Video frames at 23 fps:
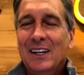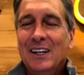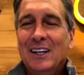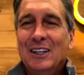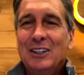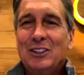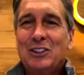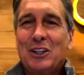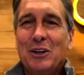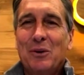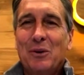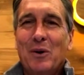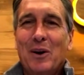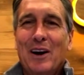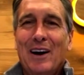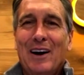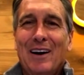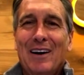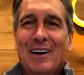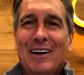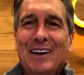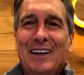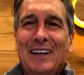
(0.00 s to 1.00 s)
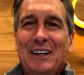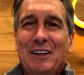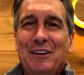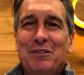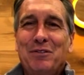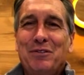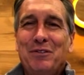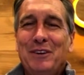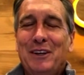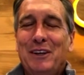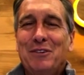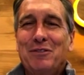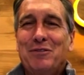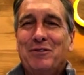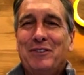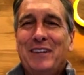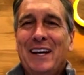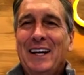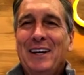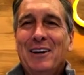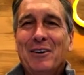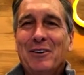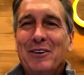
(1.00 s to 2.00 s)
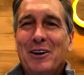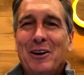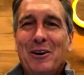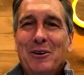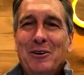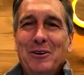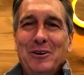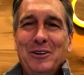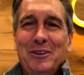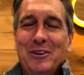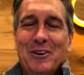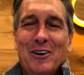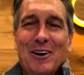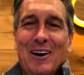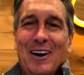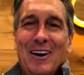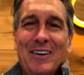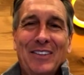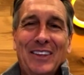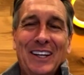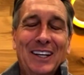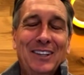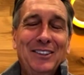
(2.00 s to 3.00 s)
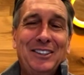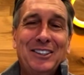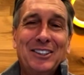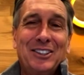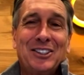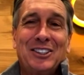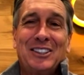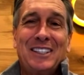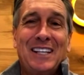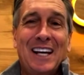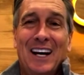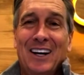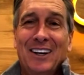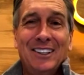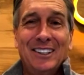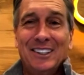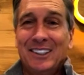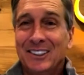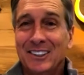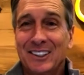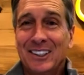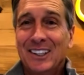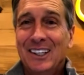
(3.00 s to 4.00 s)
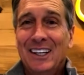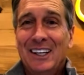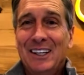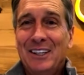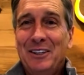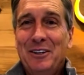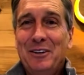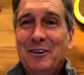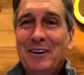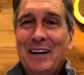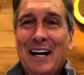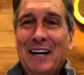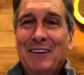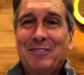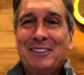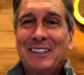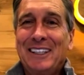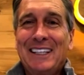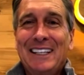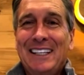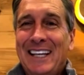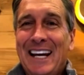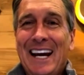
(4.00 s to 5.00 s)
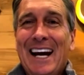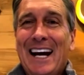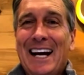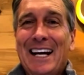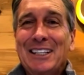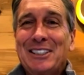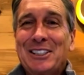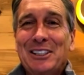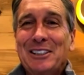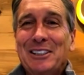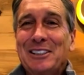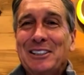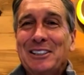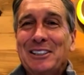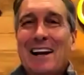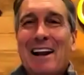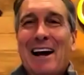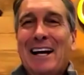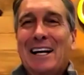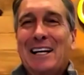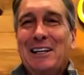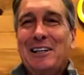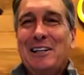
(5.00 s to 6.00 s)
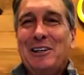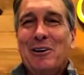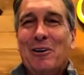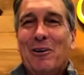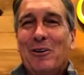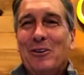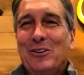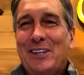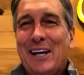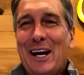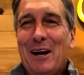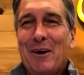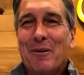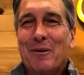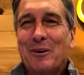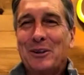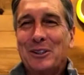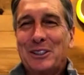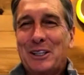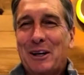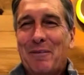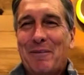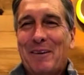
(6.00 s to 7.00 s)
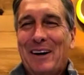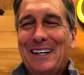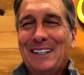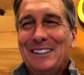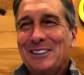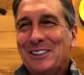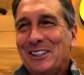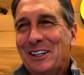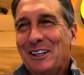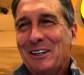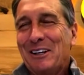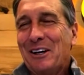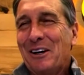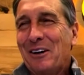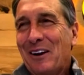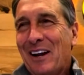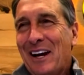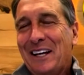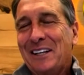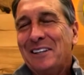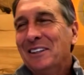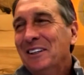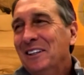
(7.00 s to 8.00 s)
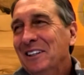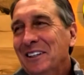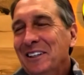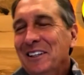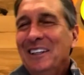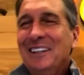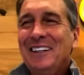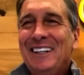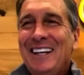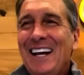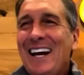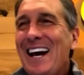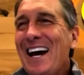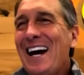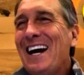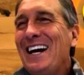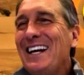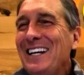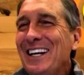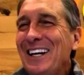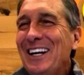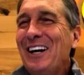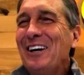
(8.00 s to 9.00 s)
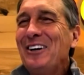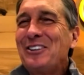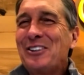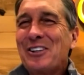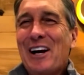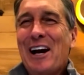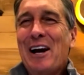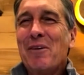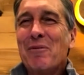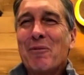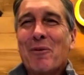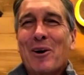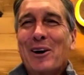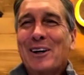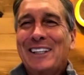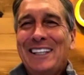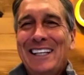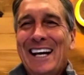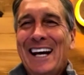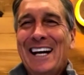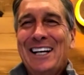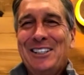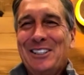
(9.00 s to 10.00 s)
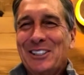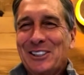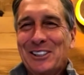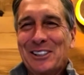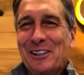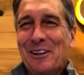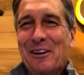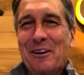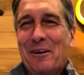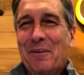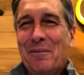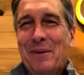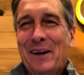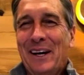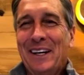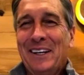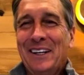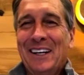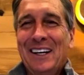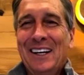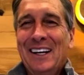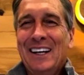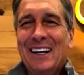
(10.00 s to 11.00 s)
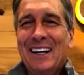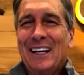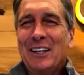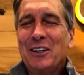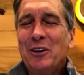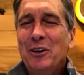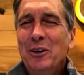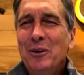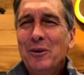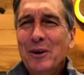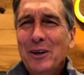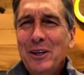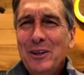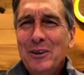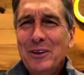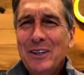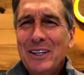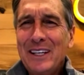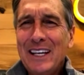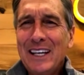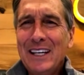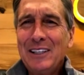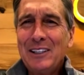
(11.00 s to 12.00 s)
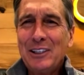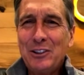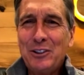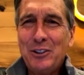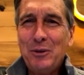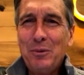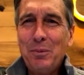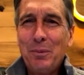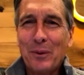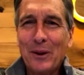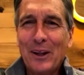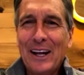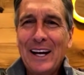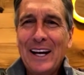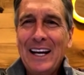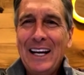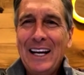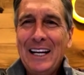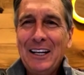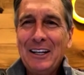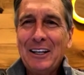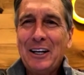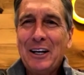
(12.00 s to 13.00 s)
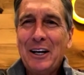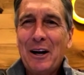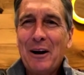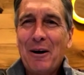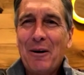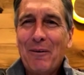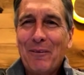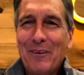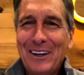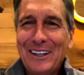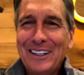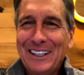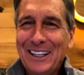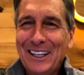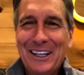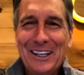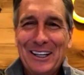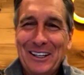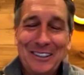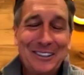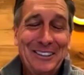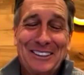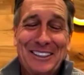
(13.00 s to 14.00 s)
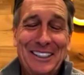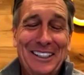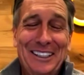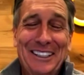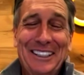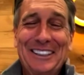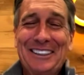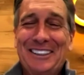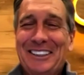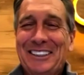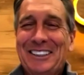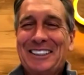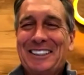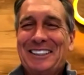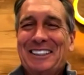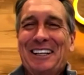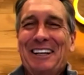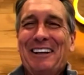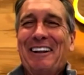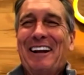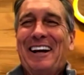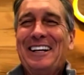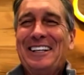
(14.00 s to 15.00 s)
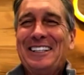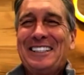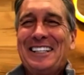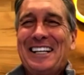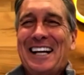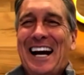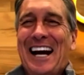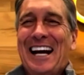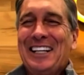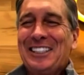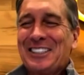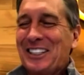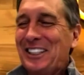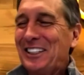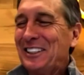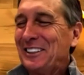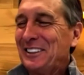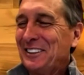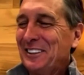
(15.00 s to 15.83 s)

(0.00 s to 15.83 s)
So where if they don't know who you are, they'll just tell you. You don't have to guess. It's not like in the old day where somebody's going to go like, "Yeah, you know, try and work the edges a little bit. Like, who are you again? Did you play?" You know what? You know, so they'll let us ask you.